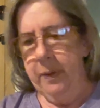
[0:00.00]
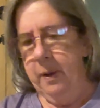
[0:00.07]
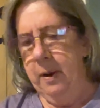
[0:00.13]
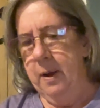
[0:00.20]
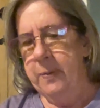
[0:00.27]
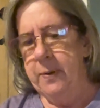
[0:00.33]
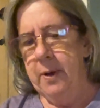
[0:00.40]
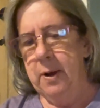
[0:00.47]

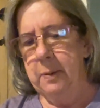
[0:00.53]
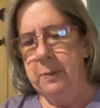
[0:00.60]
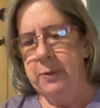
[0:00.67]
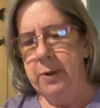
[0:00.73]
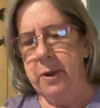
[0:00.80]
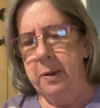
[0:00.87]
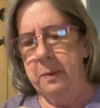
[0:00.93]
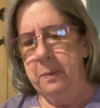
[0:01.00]
I thought it was
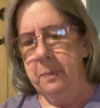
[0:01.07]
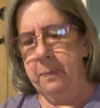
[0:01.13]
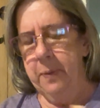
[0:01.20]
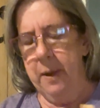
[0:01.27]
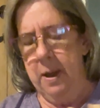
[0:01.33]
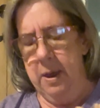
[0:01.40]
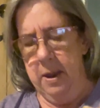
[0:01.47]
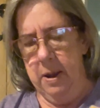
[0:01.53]
cute.
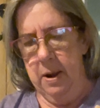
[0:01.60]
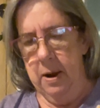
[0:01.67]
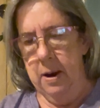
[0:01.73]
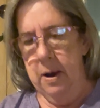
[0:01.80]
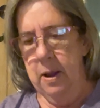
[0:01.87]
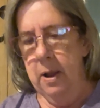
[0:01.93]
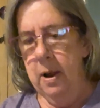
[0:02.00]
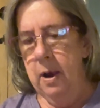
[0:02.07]

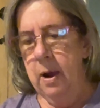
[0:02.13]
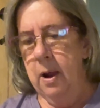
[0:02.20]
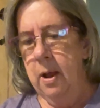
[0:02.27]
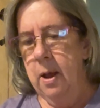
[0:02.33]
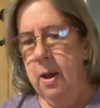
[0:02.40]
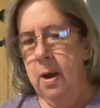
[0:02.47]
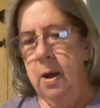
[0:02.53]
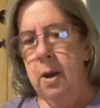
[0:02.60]

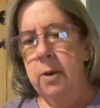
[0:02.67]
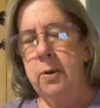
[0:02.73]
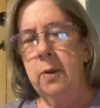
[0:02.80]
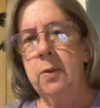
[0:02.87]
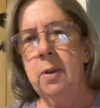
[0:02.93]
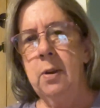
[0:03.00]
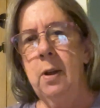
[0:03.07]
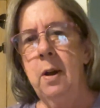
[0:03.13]
It took
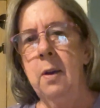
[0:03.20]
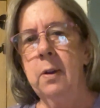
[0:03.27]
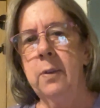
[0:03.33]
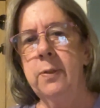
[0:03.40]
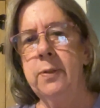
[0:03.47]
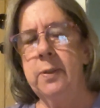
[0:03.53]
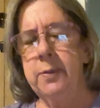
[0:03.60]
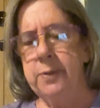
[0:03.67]
the
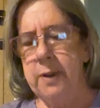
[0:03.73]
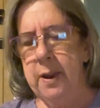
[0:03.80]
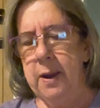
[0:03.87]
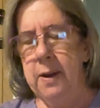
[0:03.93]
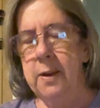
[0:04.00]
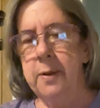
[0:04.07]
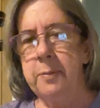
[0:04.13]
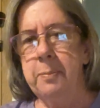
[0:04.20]
longest to stay
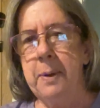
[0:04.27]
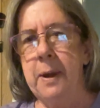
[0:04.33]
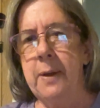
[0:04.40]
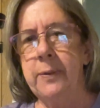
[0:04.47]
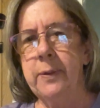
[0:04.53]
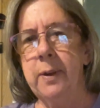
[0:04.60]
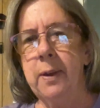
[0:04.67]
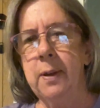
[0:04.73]
in this
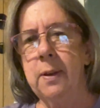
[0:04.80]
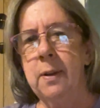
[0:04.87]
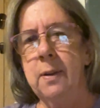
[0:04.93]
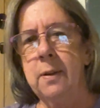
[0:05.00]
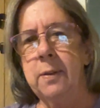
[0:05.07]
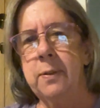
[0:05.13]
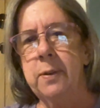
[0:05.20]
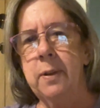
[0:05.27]
basket
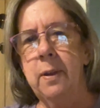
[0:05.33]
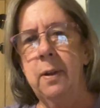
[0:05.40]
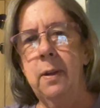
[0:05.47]
because